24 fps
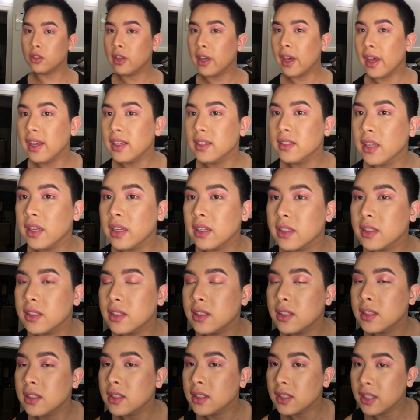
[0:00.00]
you guys like
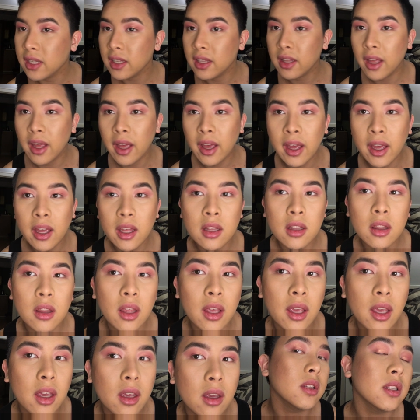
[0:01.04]
see that?
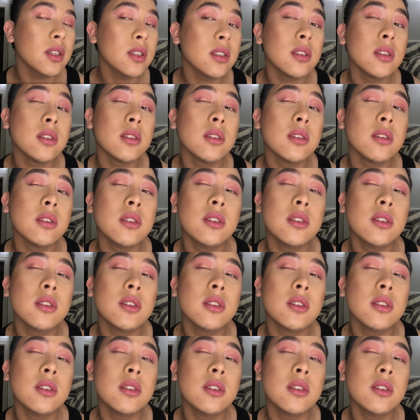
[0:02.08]
Like this